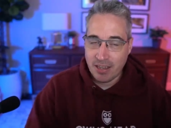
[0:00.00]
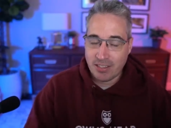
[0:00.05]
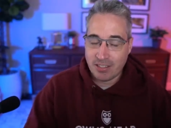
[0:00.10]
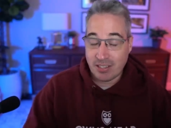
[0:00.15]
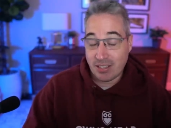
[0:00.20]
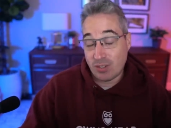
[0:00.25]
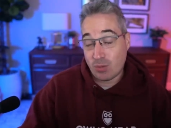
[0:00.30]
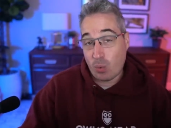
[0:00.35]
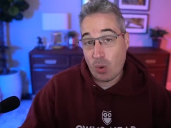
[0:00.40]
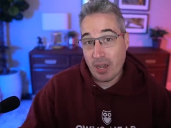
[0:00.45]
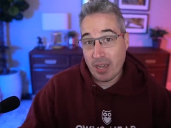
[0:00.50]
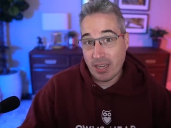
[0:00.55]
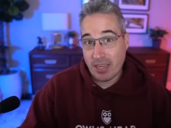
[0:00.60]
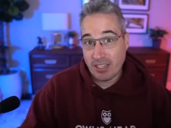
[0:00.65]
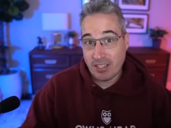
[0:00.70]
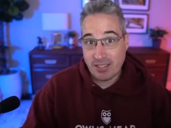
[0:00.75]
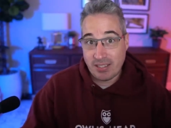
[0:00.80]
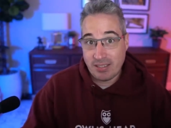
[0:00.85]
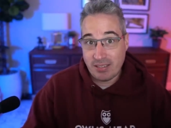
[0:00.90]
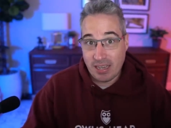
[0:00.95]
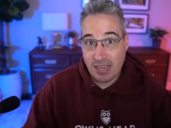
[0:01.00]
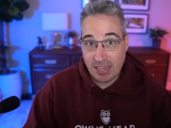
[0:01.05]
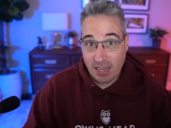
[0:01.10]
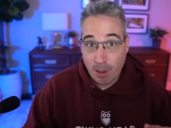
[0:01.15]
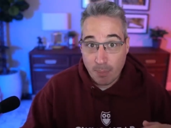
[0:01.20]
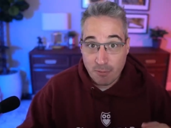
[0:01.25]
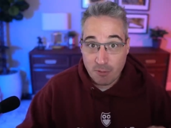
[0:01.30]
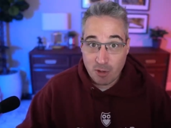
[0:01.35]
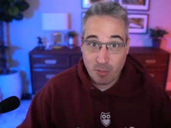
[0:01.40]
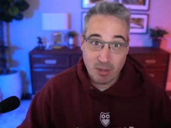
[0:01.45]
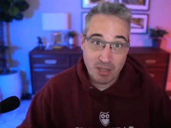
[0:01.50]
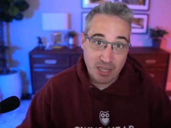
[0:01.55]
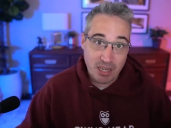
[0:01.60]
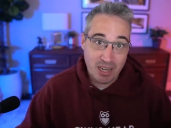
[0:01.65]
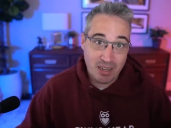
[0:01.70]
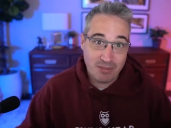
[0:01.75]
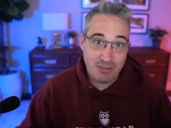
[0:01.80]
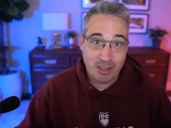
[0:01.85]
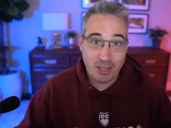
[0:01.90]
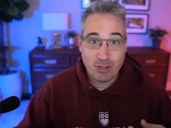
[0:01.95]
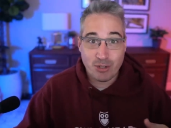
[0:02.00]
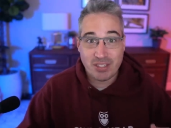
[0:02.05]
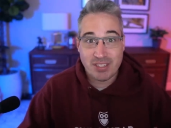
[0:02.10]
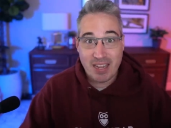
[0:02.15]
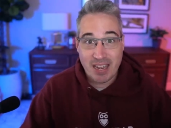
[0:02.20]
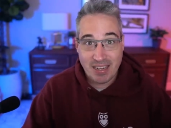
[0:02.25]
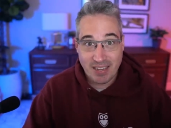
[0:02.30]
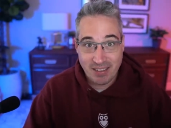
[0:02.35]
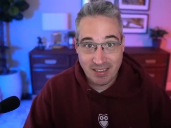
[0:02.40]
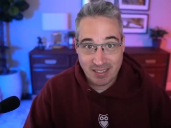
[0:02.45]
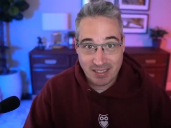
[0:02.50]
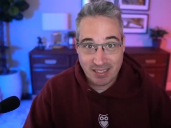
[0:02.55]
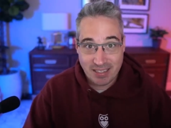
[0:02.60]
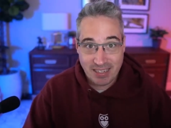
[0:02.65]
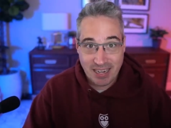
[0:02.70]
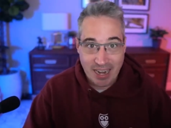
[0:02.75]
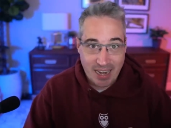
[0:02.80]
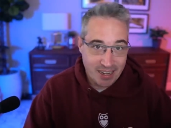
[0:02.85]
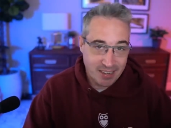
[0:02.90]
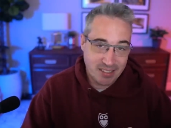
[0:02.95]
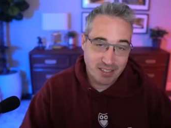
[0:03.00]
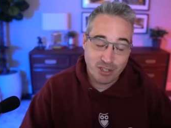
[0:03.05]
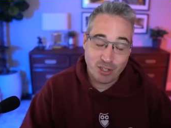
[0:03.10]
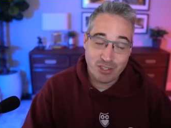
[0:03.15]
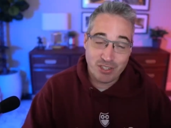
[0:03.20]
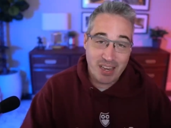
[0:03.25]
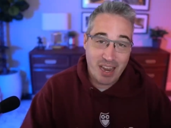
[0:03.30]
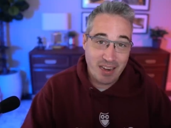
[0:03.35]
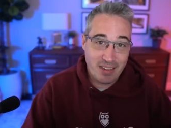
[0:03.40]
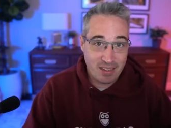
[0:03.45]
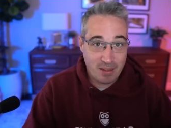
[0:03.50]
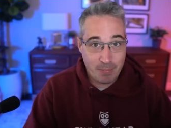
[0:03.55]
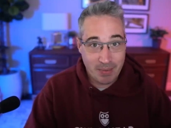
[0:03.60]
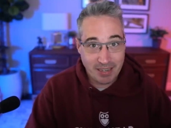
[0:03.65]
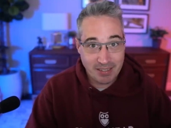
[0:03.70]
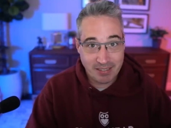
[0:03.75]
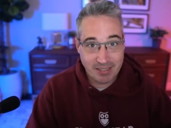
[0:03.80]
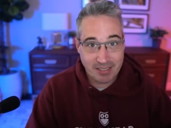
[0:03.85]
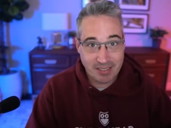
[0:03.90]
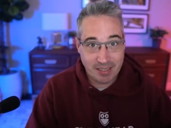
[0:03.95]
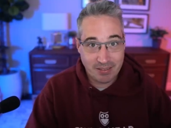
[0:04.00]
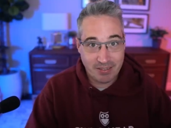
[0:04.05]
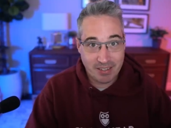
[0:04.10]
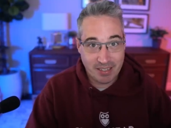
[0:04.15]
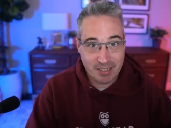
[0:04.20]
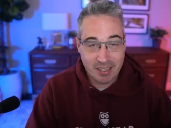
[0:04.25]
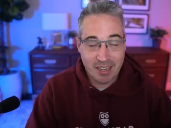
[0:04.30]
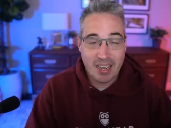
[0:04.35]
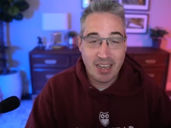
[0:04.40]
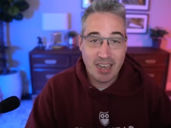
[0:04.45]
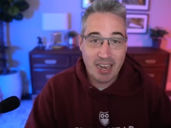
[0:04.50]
So that's why just comfortable enough, understanding the syntax, understanding the basics of it,